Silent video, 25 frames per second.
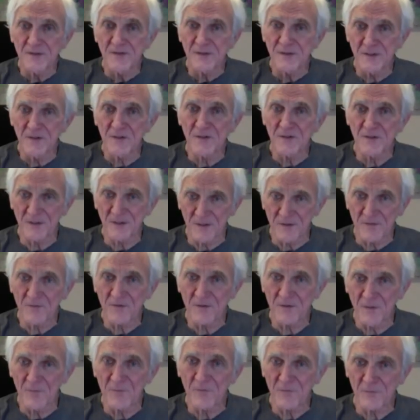you know, that have
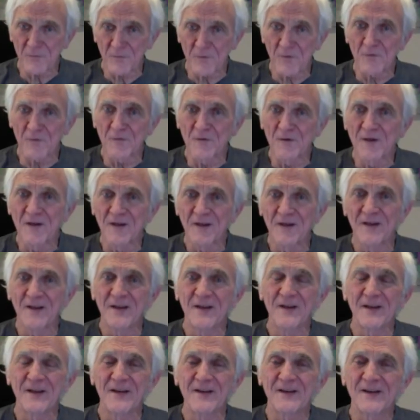come through.
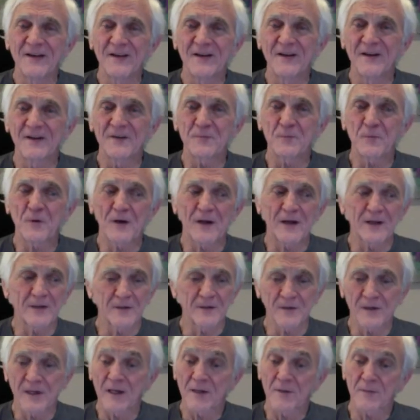Uh, where I
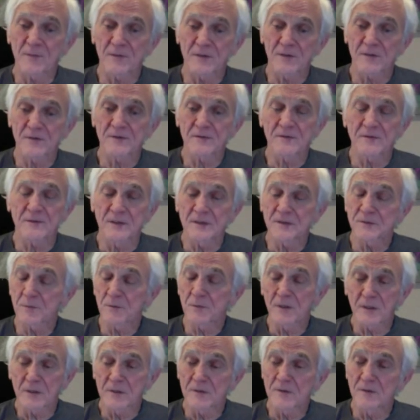look at them and go, that's
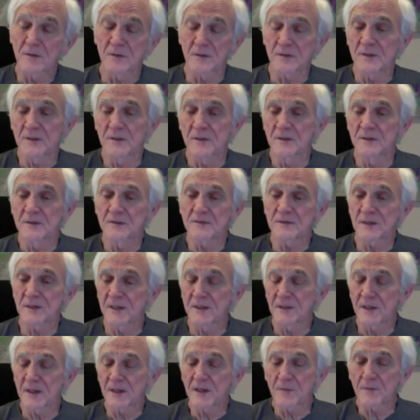pretty cool, you know. I
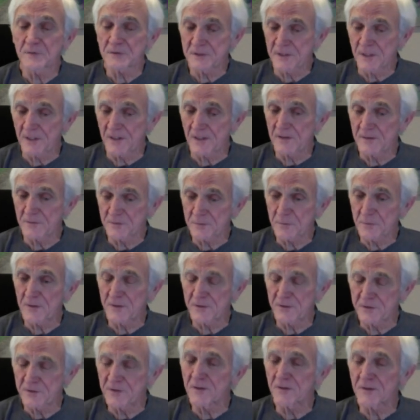think I was there. I was pretty
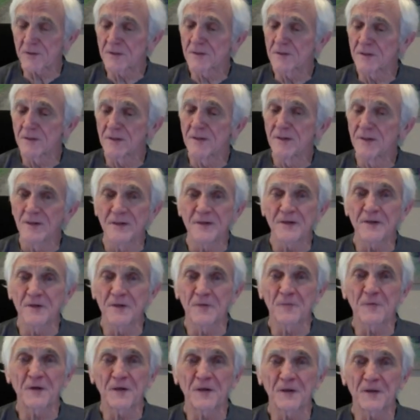sure, you know,
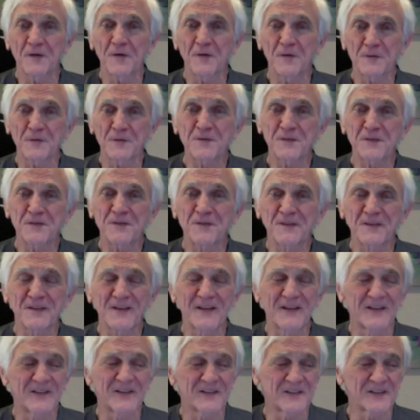one of those.
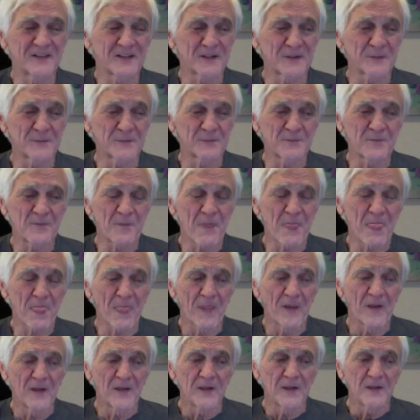And um,
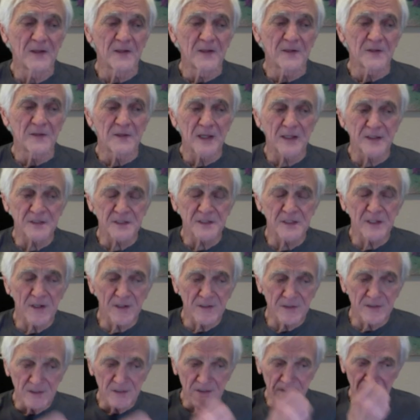that's the
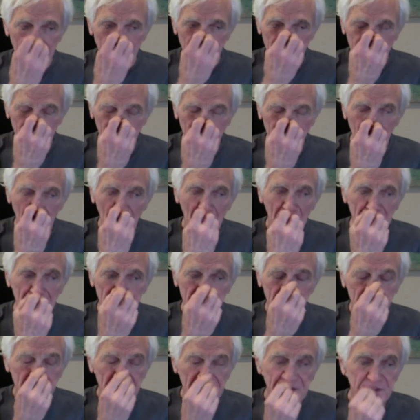idea. I think
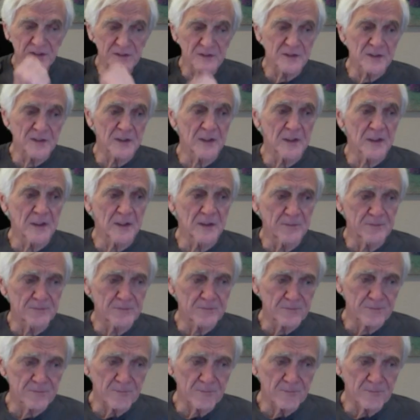also just um,